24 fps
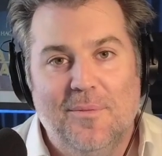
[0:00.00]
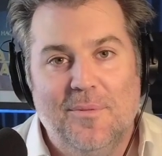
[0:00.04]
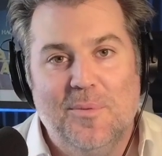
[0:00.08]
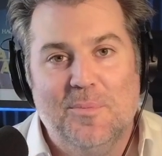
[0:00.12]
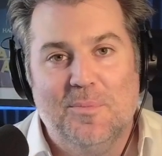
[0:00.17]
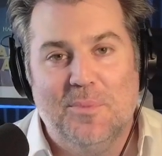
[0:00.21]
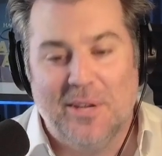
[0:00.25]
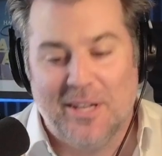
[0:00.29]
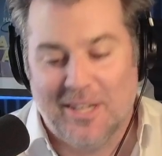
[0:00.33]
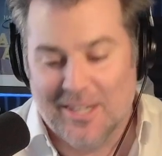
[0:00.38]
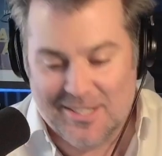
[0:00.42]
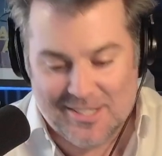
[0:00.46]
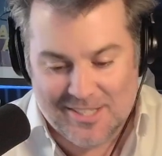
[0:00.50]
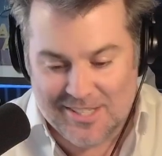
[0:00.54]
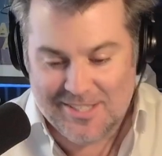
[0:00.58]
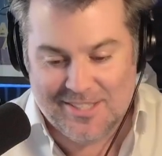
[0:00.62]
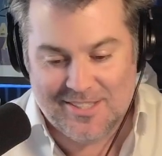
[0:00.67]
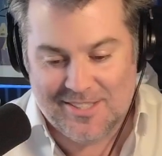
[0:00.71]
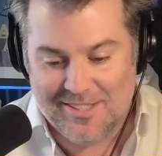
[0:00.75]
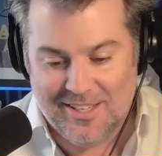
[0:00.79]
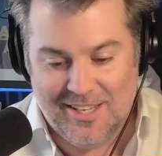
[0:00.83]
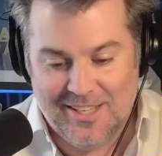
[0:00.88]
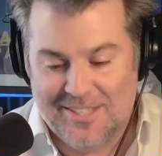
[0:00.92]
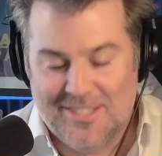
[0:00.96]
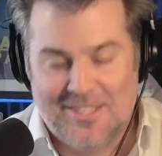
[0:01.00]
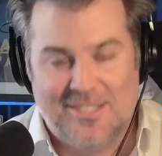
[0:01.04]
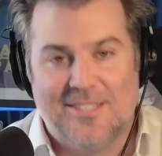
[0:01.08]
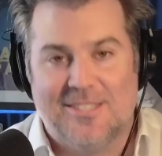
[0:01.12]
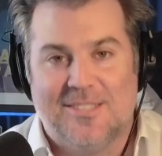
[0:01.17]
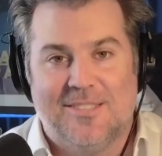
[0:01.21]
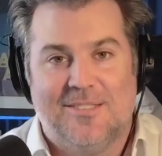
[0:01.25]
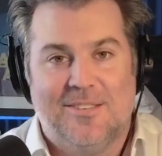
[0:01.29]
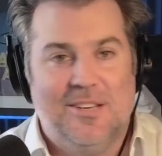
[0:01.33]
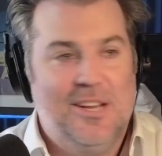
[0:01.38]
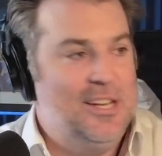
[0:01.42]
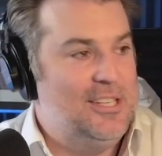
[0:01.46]
because
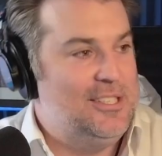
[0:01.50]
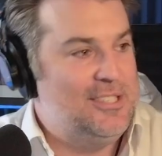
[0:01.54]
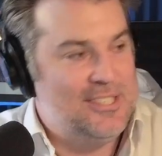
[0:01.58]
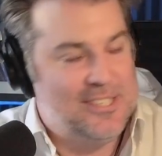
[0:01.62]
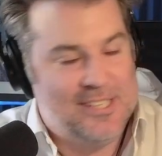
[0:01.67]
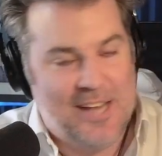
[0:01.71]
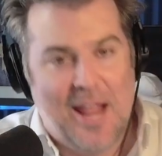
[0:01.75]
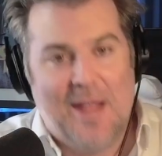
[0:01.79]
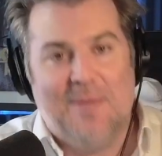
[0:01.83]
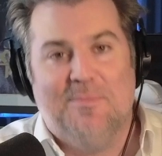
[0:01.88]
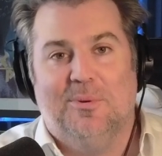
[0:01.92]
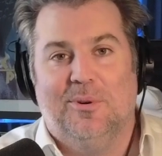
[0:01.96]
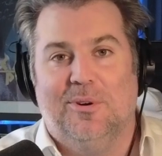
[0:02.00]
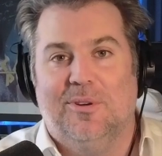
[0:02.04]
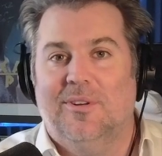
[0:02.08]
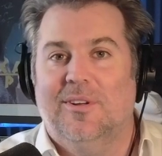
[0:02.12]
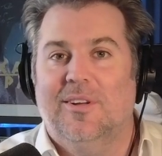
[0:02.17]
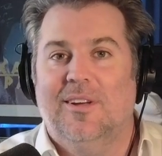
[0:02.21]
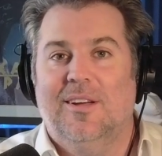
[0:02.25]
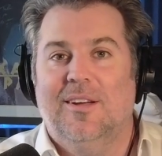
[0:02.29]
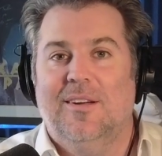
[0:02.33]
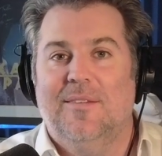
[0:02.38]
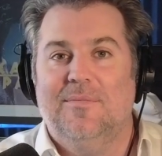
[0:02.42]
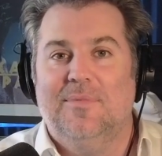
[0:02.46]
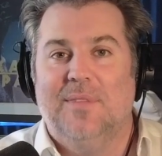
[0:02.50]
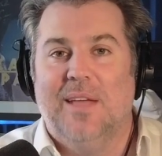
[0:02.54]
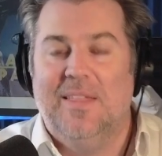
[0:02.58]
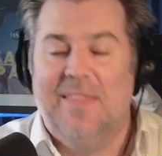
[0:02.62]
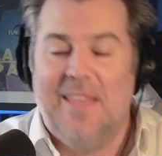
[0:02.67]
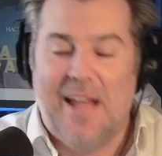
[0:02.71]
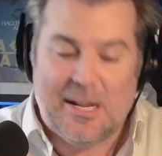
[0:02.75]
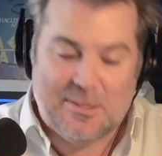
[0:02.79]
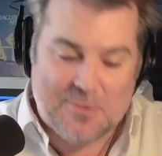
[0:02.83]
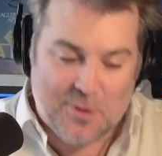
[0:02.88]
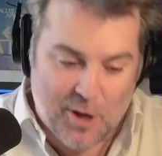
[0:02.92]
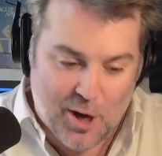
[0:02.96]
it's stable. And
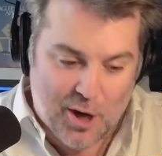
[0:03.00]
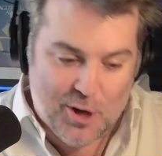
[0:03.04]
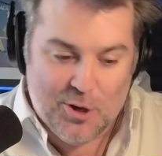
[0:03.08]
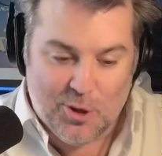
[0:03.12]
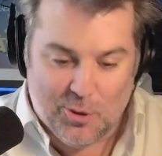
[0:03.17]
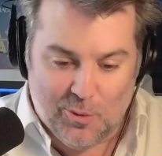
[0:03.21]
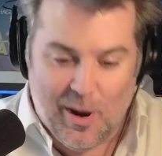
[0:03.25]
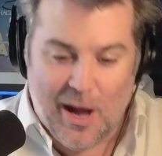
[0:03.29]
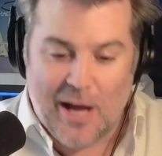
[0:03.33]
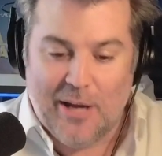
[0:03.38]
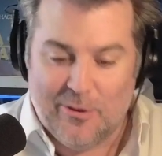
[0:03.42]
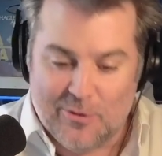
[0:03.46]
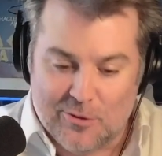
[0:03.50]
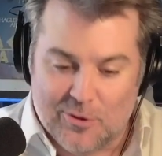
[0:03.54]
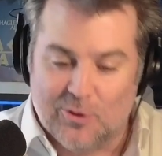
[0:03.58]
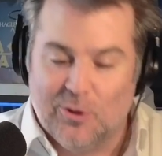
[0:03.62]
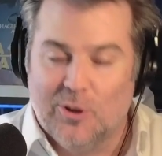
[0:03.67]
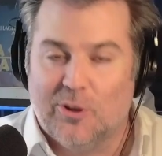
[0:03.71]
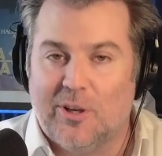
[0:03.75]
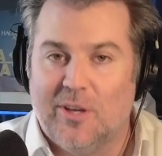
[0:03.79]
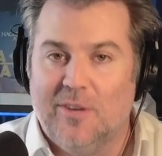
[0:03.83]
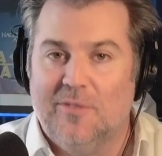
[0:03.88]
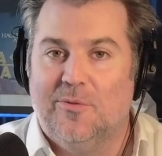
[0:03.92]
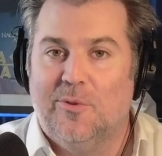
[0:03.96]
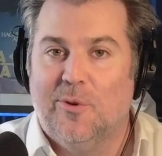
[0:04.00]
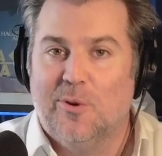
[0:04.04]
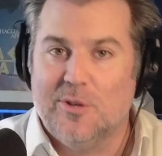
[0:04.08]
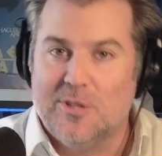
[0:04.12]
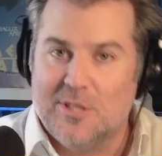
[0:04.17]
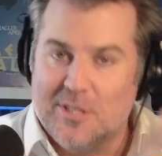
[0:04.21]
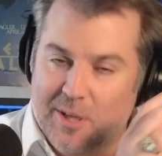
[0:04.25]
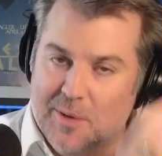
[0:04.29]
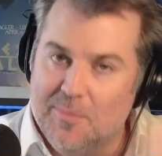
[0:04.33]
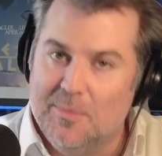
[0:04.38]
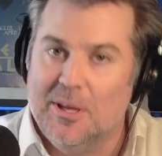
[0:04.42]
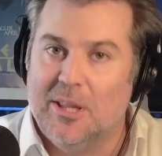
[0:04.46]
that's what underwriters are looking for,
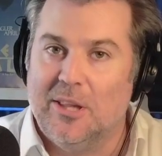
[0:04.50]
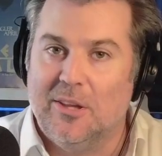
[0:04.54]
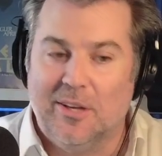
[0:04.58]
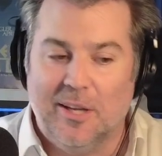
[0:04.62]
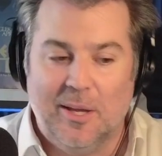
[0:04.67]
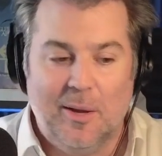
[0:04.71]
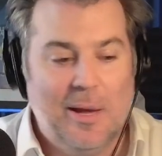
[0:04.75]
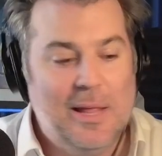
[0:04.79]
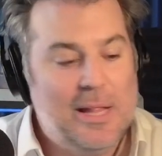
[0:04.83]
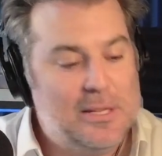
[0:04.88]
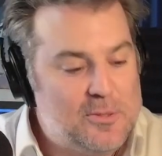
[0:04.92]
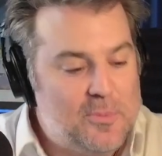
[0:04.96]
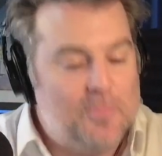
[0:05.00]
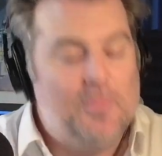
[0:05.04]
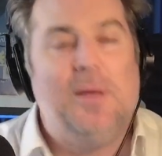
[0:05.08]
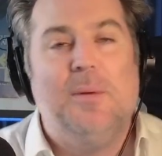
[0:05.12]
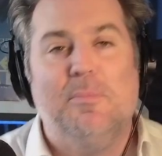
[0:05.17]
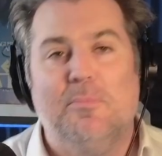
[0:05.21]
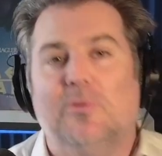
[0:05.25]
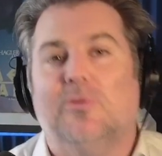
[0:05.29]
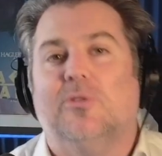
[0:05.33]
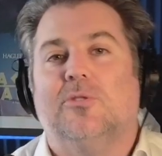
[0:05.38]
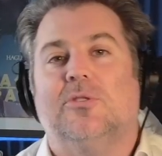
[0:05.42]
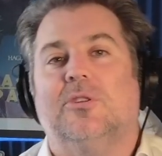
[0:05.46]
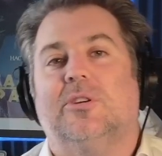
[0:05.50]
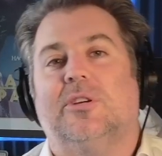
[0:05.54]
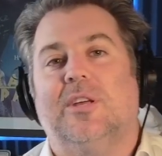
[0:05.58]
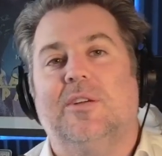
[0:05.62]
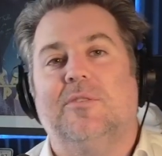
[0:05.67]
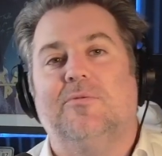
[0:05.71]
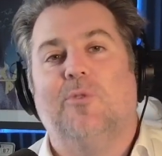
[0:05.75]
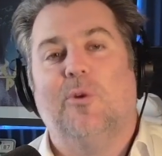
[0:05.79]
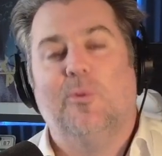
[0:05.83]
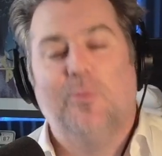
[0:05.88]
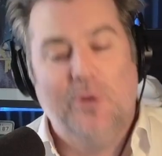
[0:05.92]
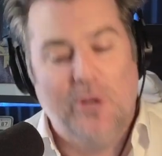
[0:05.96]
stability. And that's what people are looking
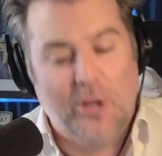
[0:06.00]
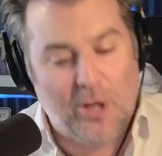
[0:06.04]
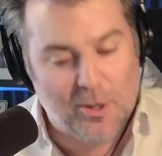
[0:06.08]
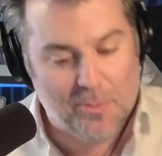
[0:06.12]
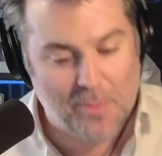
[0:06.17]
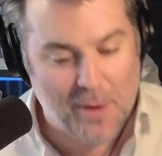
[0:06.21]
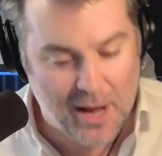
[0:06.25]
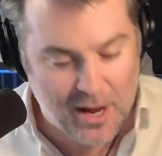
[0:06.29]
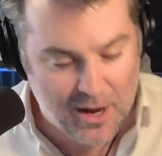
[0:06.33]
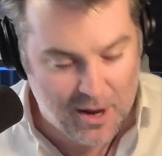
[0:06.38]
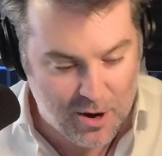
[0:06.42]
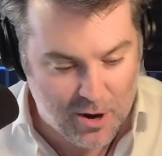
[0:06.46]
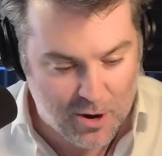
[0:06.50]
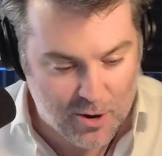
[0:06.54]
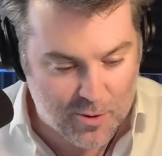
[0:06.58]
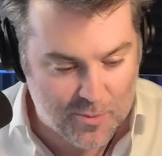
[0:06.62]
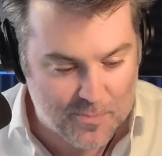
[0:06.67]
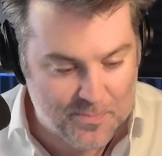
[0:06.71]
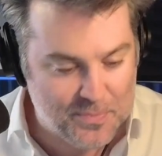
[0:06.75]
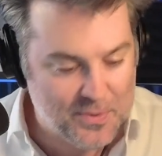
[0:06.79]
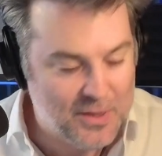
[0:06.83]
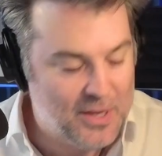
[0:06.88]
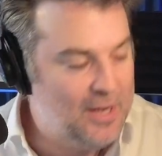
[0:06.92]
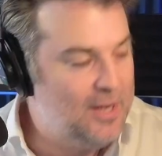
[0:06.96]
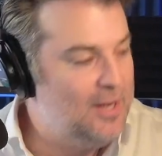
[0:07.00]
for. When you go to buy a home,